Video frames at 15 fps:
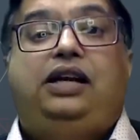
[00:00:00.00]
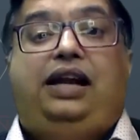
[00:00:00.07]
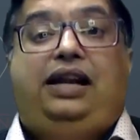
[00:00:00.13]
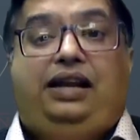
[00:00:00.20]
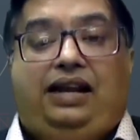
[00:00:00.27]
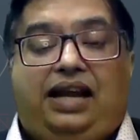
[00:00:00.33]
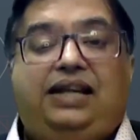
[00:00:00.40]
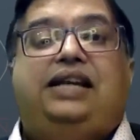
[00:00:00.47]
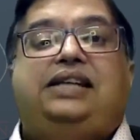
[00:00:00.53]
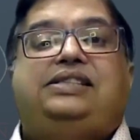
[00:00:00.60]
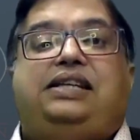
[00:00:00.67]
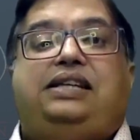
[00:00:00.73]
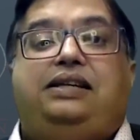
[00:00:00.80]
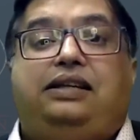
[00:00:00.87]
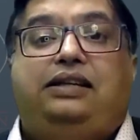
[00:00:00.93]
And like I
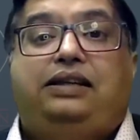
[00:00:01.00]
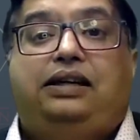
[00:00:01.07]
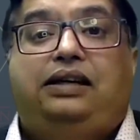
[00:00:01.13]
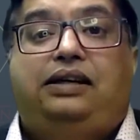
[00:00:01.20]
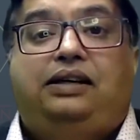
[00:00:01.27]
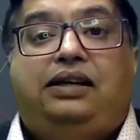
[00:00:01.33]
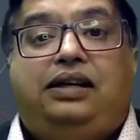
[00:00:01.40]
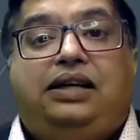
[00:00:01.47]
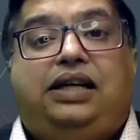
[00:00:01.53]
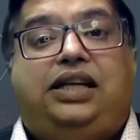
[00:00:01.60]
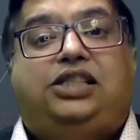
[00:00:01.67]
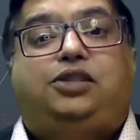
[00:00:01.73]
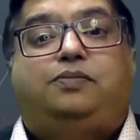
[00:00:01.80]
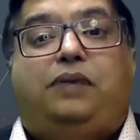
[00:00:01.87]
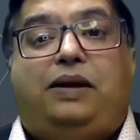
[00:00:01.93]
said earlier,
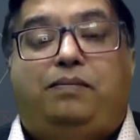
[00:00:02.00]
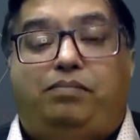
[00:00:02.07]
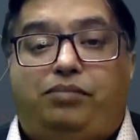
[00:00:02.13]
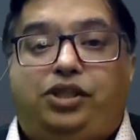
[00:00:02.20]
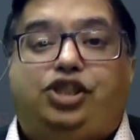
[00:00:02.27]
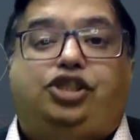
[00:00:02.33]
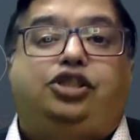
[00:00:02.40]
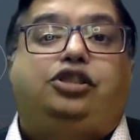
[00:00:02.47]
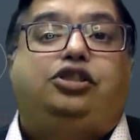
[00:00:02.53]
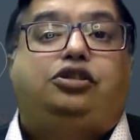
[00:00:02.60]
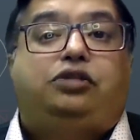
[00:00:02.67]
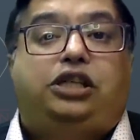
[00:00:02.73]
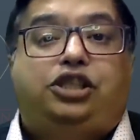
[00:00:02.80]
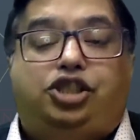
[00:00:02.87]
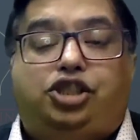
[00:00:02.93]
it's my mission
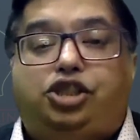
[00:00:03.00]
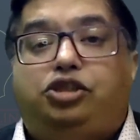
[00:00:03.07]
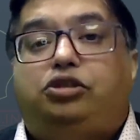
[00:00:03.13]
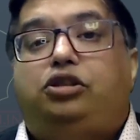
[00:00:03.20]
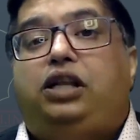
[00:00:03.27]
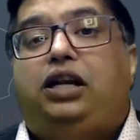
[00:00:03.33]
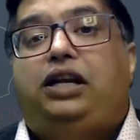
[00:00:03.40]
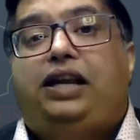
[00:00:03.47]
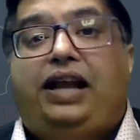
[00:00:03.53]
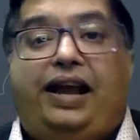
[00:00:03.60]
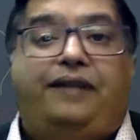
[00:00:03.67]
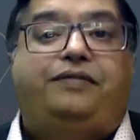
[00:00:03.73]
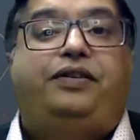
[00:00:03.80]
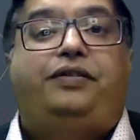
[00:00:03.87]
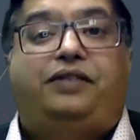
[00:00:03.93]
to ensure that
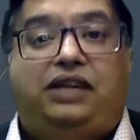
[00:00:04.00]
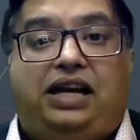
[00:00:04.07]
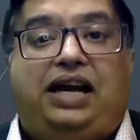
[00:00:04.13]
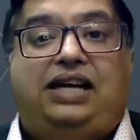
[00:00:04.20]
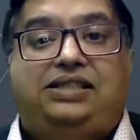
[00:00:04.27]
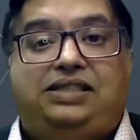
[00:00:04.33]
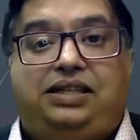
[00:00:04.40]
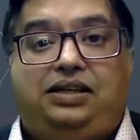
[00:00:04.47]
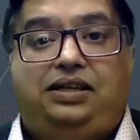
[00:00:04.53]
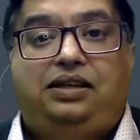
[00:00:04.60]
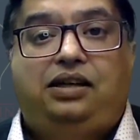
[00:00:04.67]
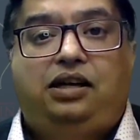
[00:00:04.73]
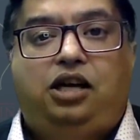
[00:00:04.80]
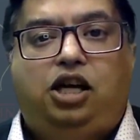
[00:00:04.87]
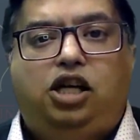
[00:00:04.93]
everyone has it.
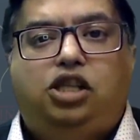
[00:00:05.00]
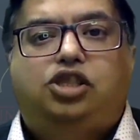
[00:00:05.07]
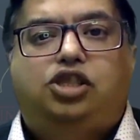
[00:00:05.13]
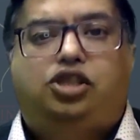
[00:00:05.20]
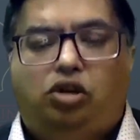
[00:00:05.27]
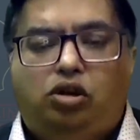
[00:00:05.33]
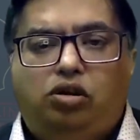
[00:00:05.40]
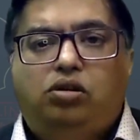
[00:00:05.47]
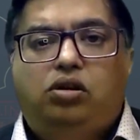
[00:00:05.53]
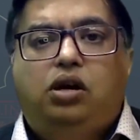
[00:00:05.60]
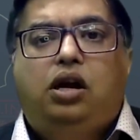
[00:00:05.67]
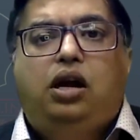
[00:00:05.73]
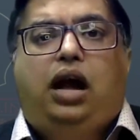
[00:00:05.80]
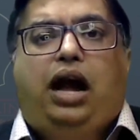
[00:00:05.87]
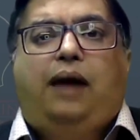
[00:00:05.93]
So
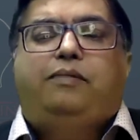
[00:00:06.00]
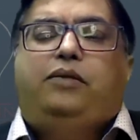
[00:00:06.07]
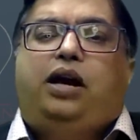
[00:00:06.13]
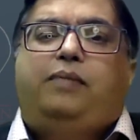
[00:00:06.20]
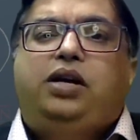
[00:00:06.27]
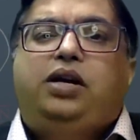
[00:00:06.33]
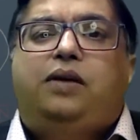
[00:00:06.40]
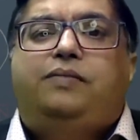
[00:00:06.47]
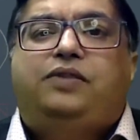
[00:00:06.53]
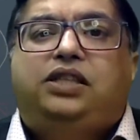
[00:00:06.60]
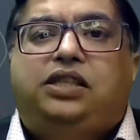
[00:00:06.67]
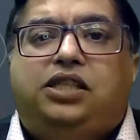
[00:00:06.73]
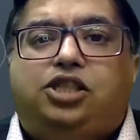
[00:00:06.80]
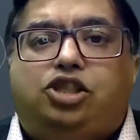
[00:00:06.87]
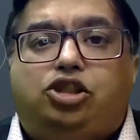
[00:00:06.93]
I'm coming up
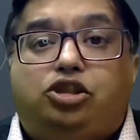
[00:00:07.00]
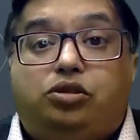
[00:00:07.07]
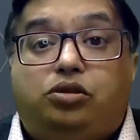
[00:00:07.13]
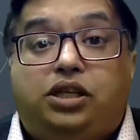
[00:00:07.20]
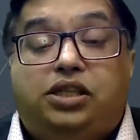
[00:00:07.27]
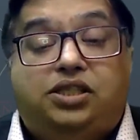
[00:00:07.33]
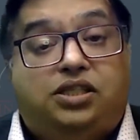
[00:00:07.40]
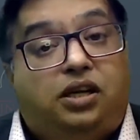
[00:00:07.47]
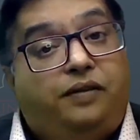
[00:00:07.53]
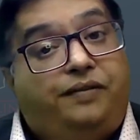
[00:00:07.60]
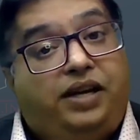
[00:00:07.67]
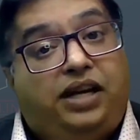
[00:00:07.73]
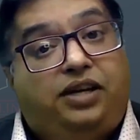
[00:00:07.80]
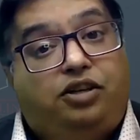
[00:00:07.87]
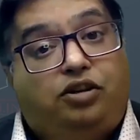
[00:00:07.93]
with this 2-day
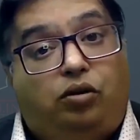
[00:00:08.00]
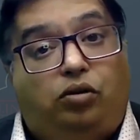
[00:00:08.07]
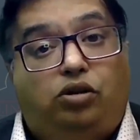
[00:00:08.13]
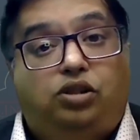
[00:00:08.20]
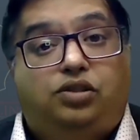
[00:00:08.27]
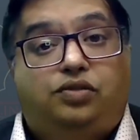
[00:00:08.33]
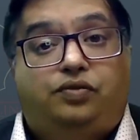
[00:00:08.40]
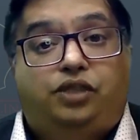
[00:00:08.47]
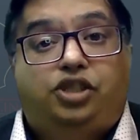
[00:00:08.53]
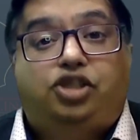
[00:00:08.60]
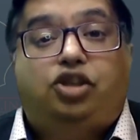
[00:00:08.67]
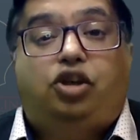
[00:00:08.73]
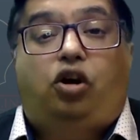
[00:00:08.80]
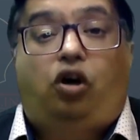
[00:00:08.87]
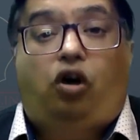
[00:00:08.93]
certificate course,
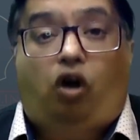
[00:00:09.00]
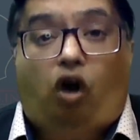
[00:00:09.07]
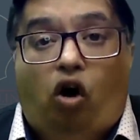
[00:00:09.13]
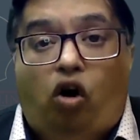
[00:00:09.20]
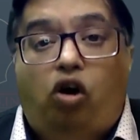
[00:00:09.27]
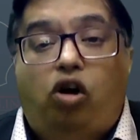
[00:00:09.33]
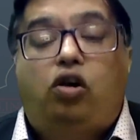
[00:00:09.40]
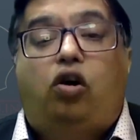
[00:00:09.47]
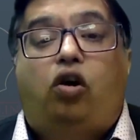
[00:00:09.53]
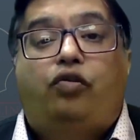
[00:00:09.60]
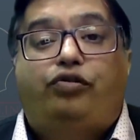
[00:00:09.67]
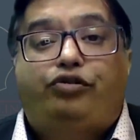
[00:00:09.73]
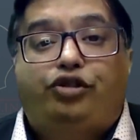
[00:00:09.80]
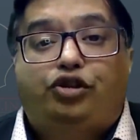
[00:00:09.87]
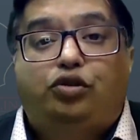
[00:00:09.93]
which all
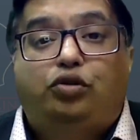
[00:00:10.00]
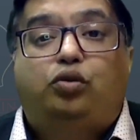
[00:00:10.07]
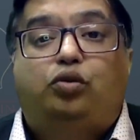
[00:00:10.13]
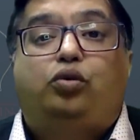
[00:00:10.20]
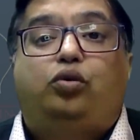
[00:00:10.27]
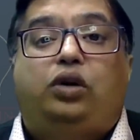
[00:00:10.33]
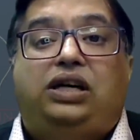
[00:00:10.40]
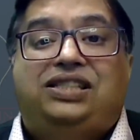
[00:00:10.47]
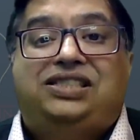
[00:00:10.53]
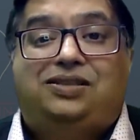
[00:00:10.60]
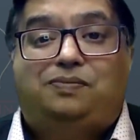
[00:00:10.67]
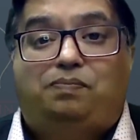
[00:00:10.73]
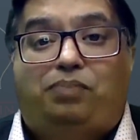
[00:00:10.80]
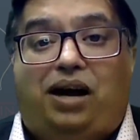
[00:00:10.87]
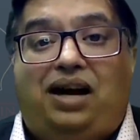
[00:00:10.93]
of you who
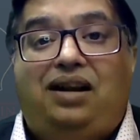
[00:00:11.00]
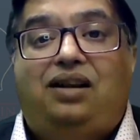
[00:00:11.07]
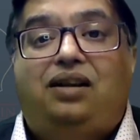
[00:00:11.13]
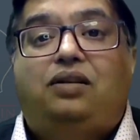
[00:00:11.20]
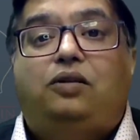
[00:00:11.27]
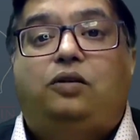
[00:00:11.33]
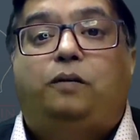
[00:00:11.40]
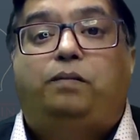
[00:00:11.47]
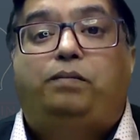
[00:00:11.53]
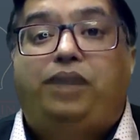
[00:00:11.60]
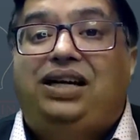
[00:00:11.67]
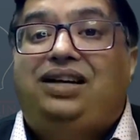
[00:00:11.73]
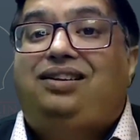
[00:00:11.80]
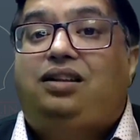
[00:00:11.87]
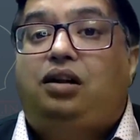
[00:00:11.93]
aspire to
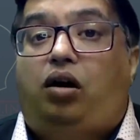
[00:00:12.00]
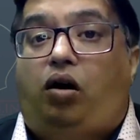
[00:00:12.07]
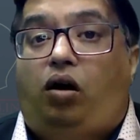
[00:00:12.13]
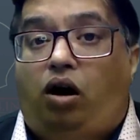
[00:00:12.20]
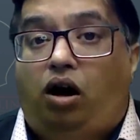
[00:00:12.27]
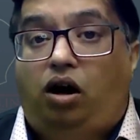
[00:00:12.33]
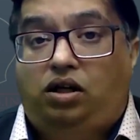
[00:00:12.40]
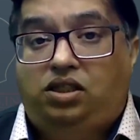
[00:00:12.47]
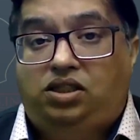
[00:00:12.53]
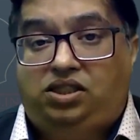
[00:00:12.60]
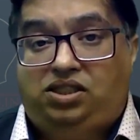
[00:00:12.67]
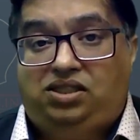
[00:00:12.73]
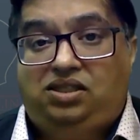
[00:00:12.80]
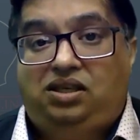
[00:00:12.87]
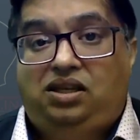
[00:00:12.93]
beat the
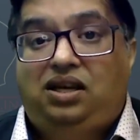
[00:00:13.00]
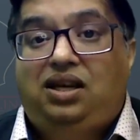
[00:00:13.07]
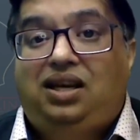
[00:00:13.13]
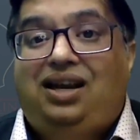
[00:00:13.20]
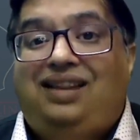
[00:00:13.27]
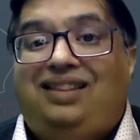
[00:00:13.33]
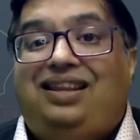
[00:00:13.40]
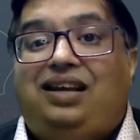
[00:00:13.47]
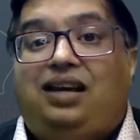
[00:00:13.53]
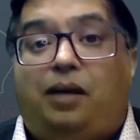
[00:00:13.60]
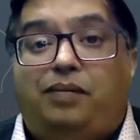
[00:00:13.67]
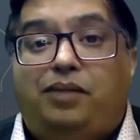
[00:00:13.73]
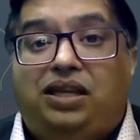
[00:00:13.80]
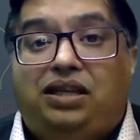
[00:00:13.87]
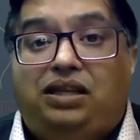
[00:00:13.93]
odds in the
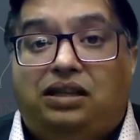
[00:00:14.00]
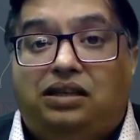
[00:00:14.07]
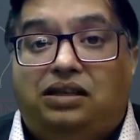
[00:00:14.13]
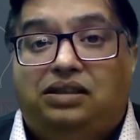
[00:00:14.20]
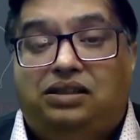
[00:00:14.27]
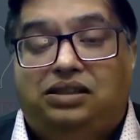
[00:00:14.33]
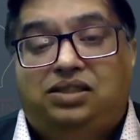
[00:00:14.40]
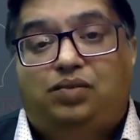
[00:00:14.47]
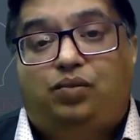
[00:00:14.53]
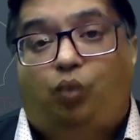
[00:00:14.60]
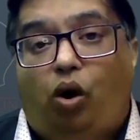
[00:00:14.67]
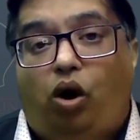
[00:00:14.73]
coming years